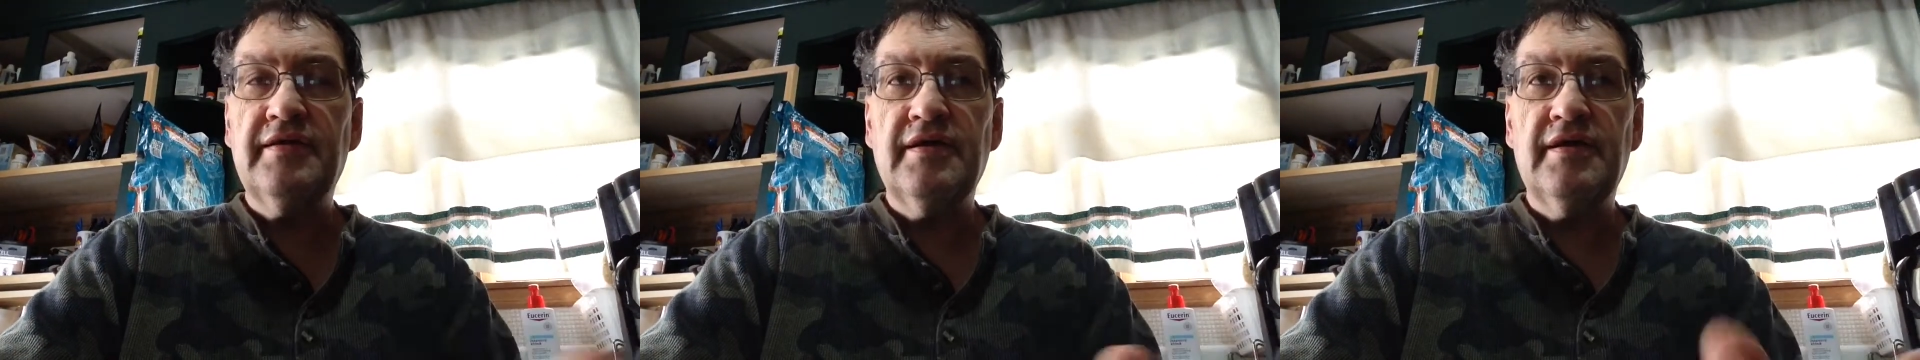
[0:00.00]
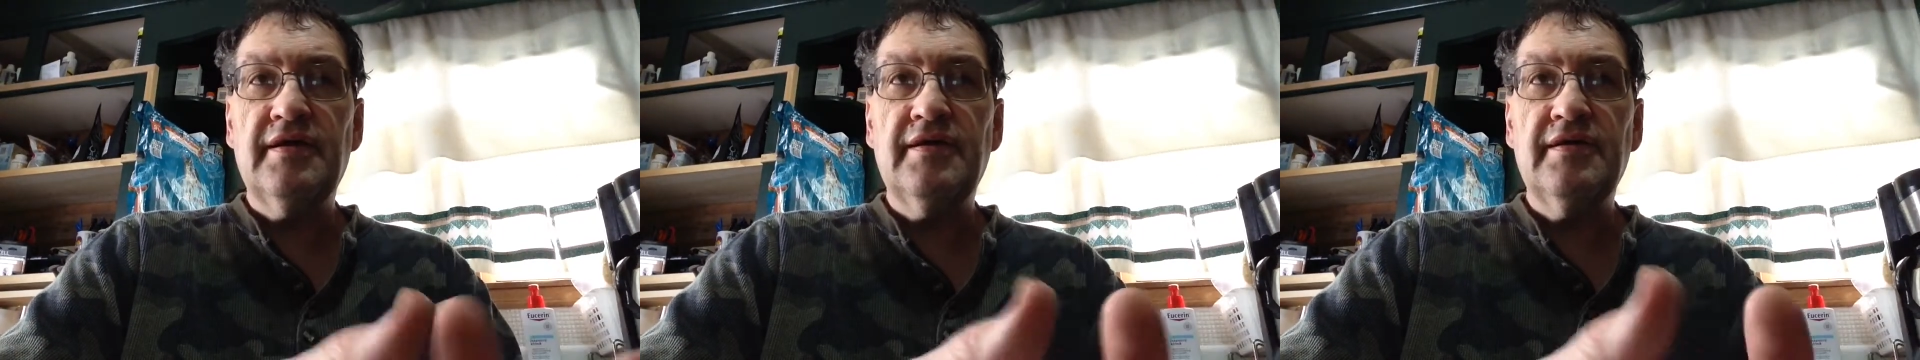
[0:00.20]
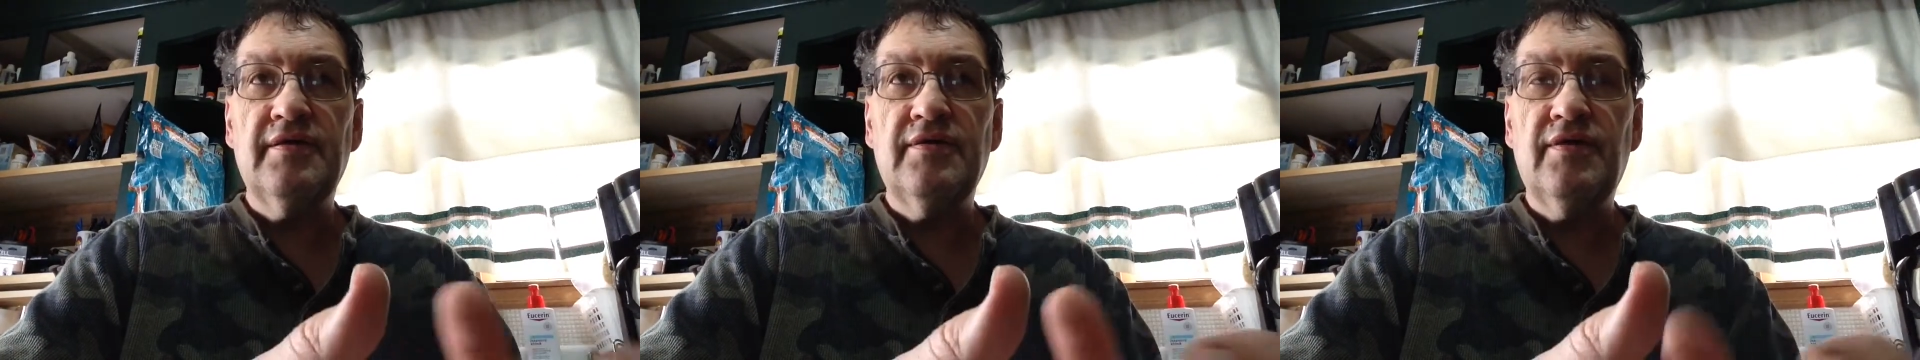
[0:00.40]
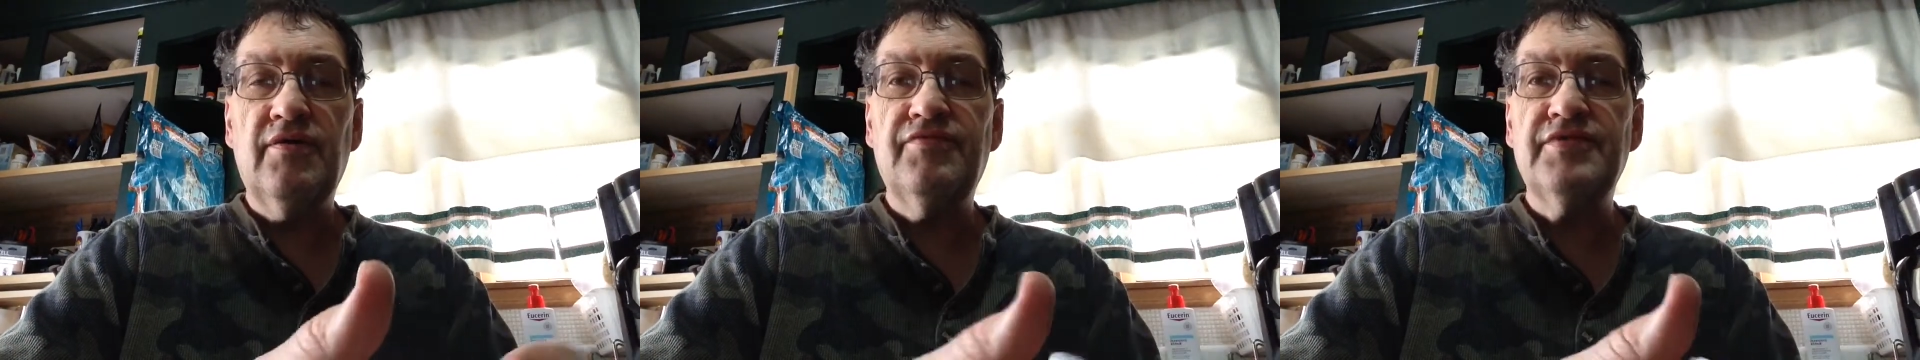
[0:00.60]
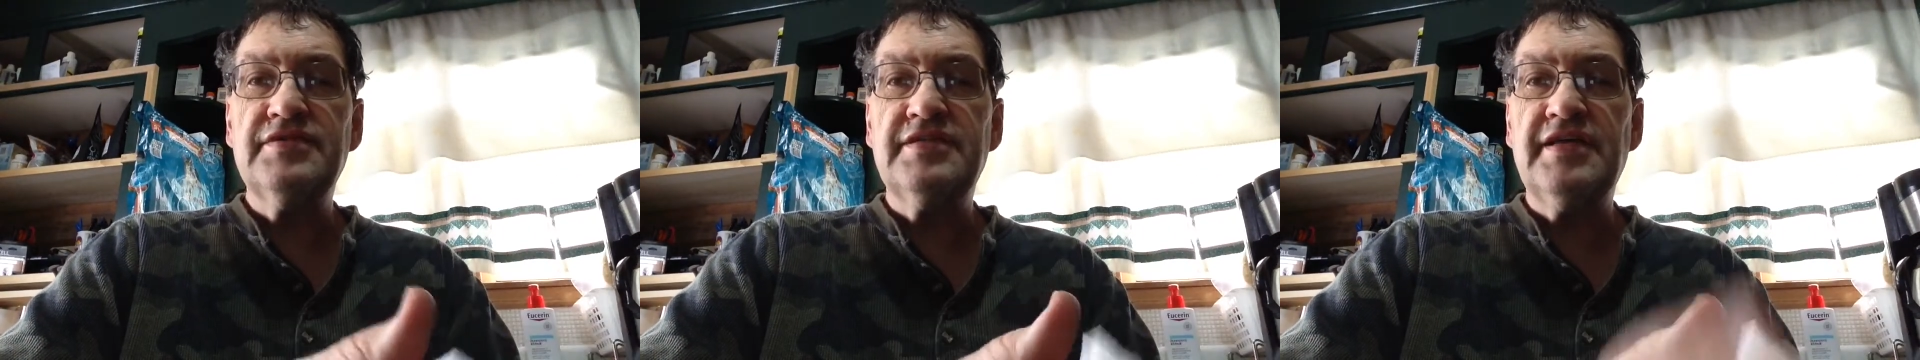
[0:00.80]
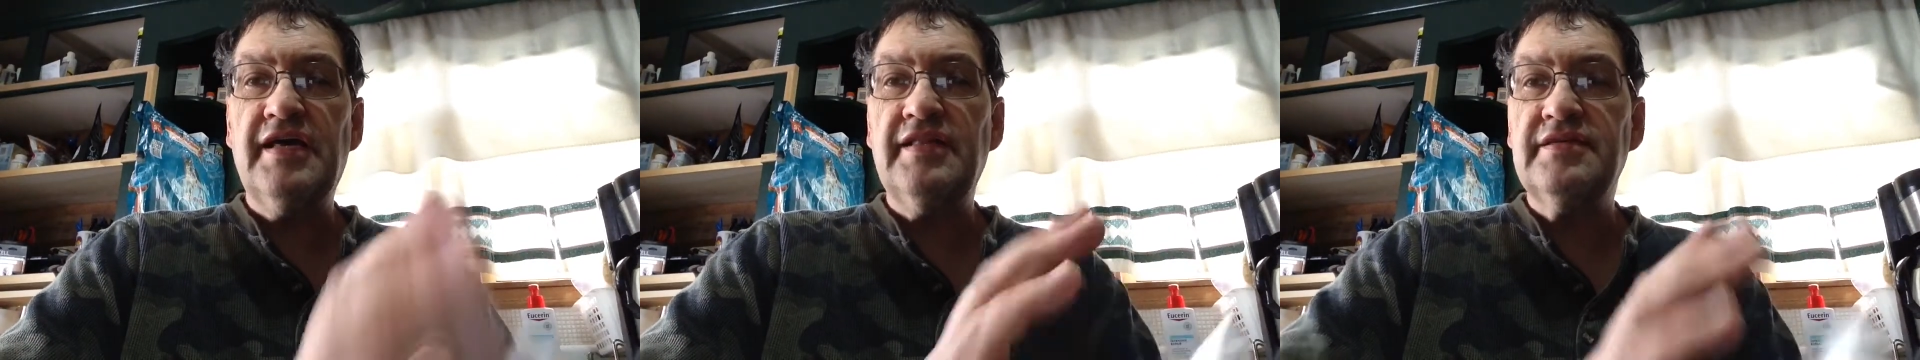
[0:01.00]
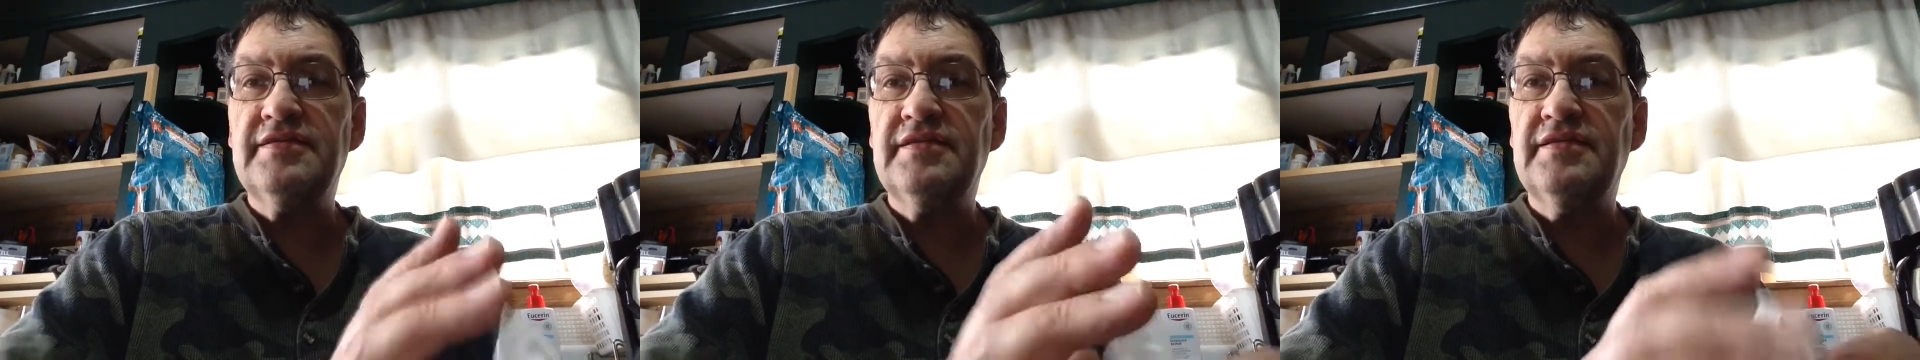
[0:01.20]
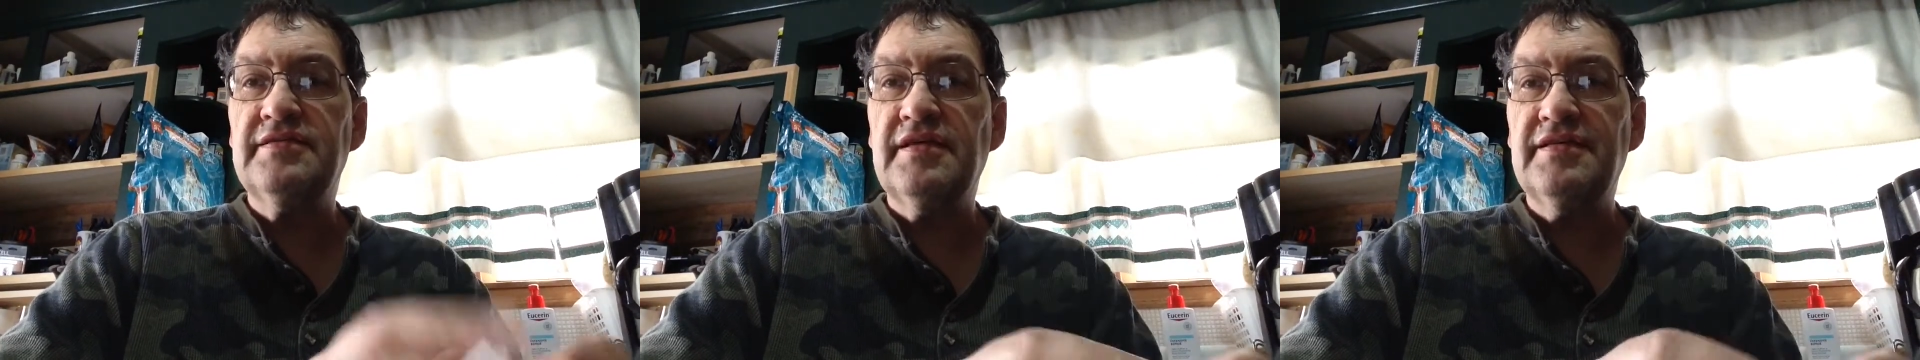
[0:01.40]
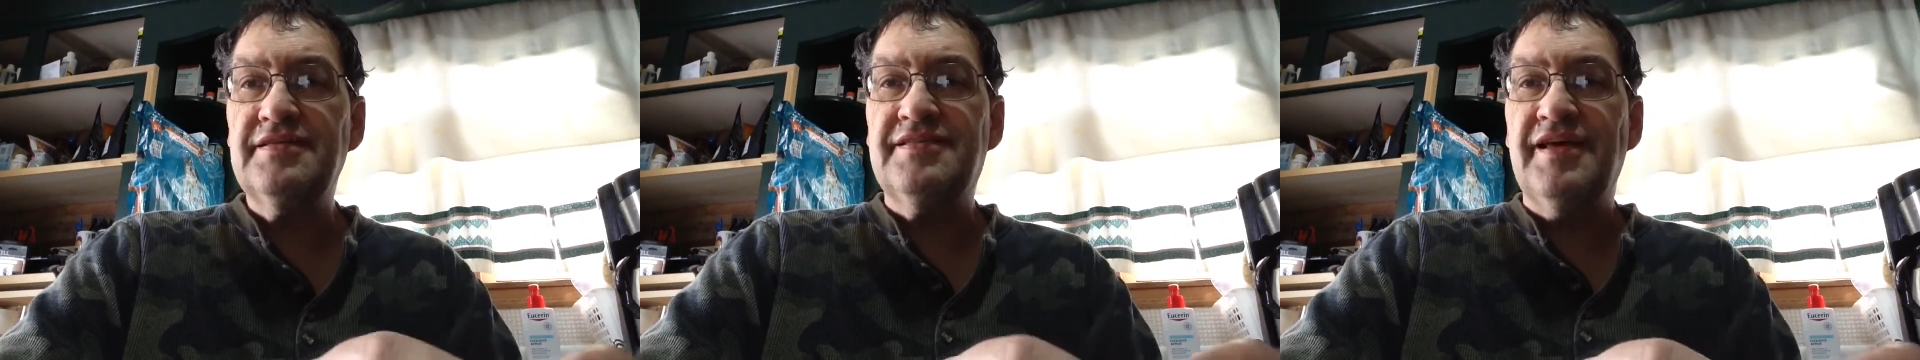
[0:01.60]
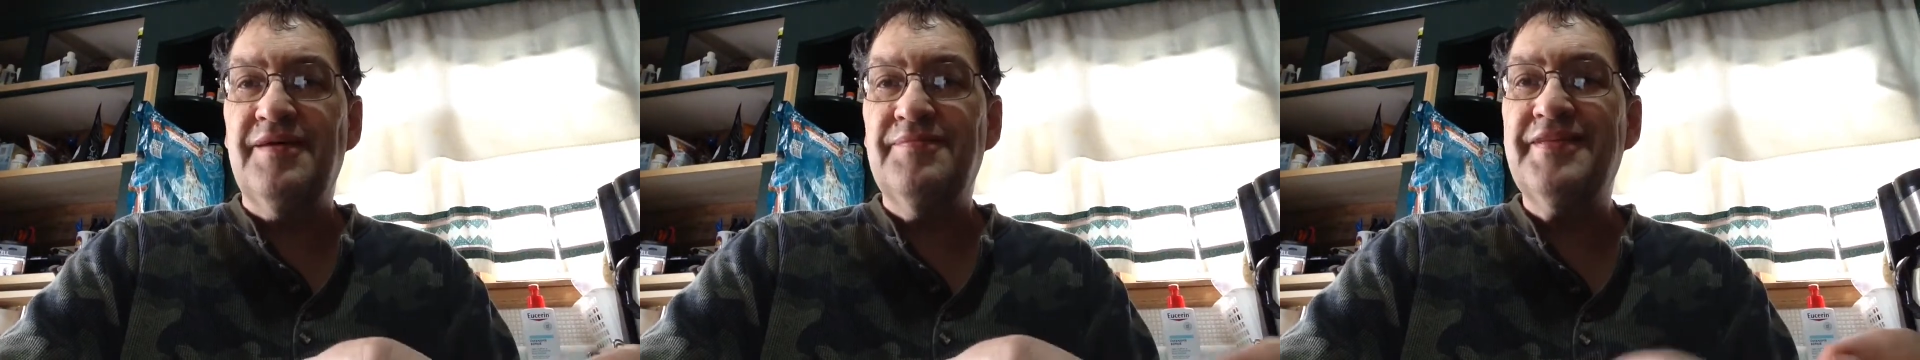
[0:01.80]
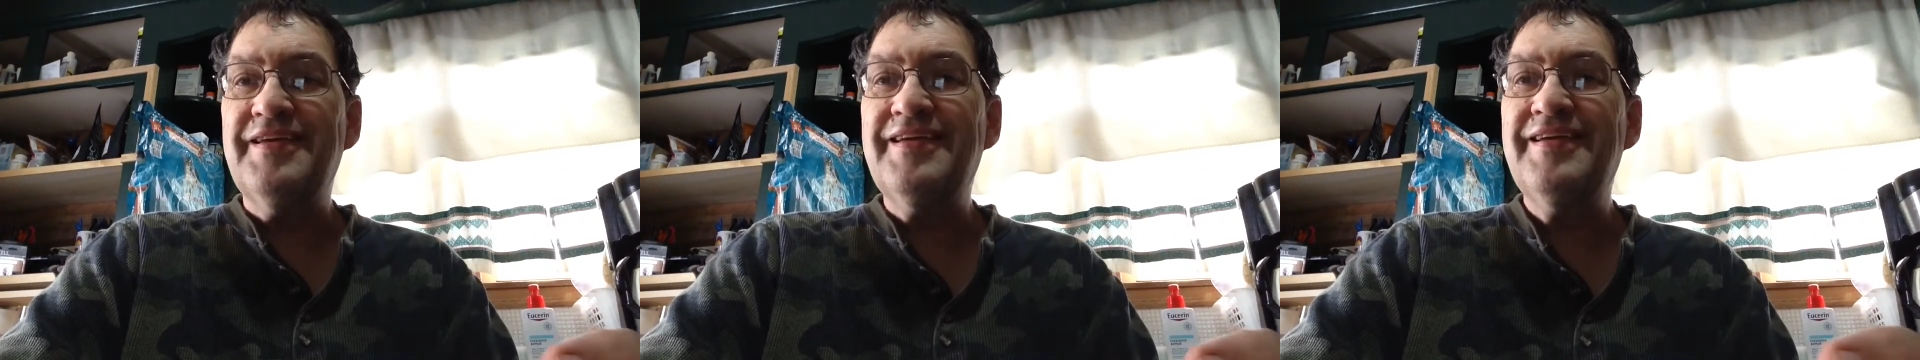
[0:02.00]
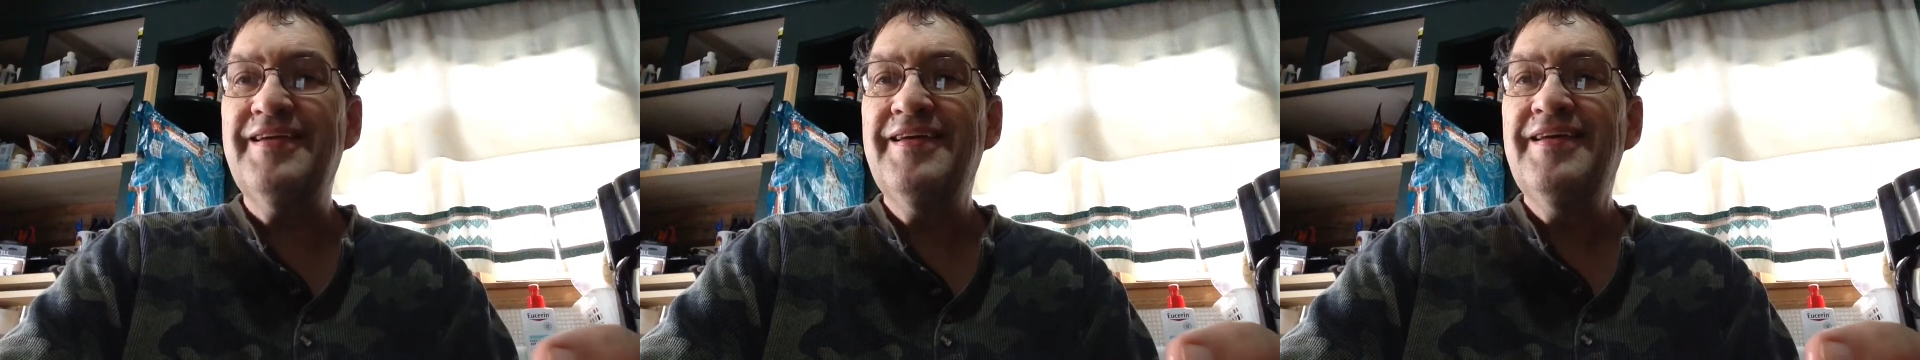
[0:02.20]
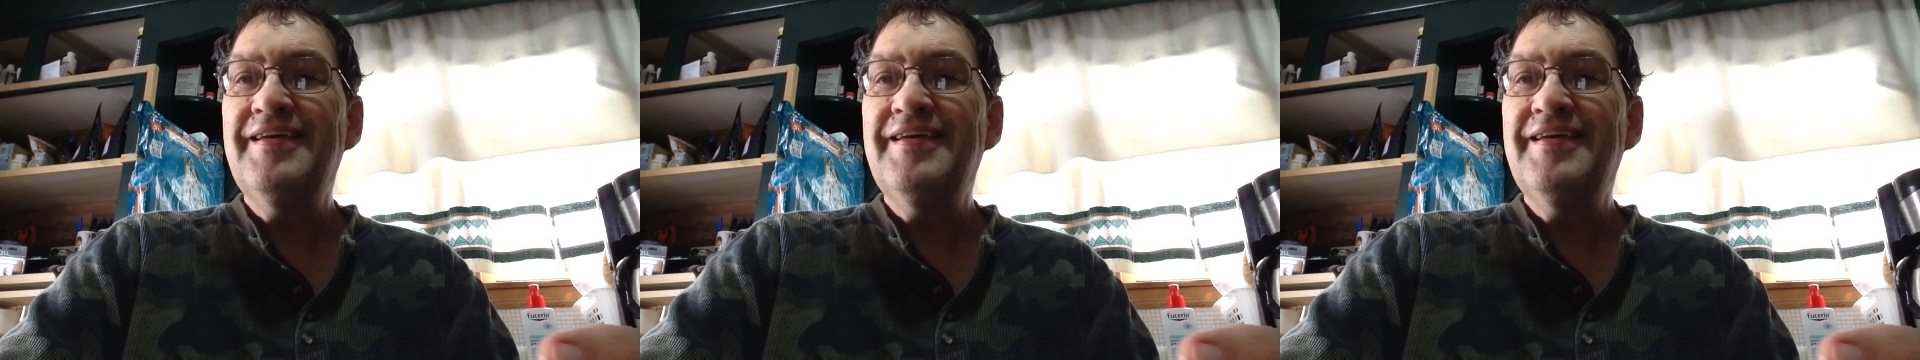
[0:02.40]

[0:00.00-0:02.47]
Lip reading: overzealousness on something,